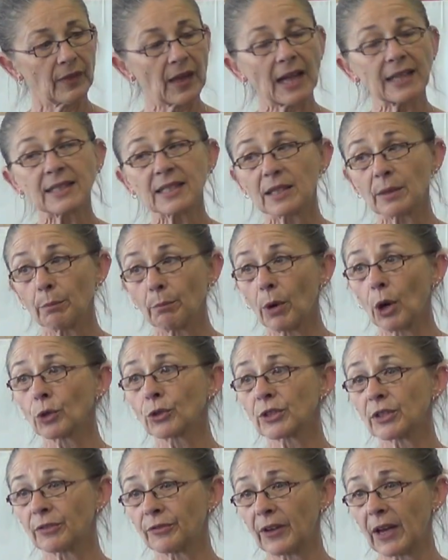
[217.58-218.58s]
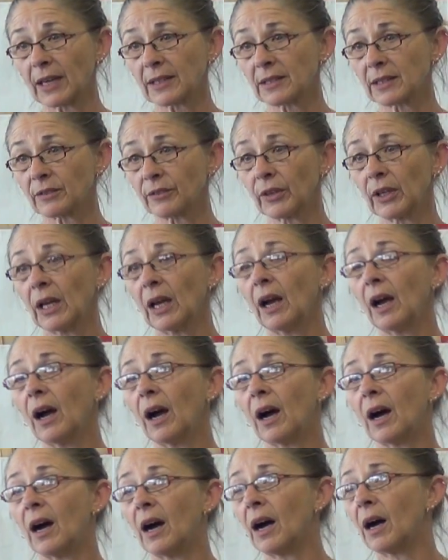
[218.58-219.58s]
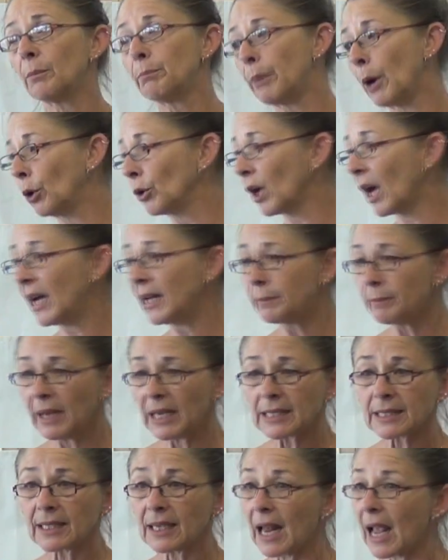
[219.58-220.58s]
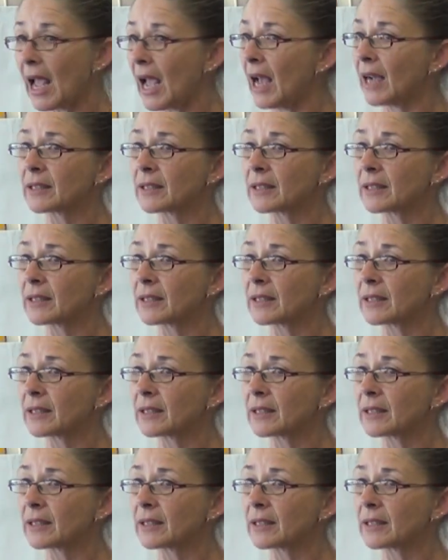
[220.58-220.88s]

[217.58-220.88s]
That's the most effective. Bonite makes an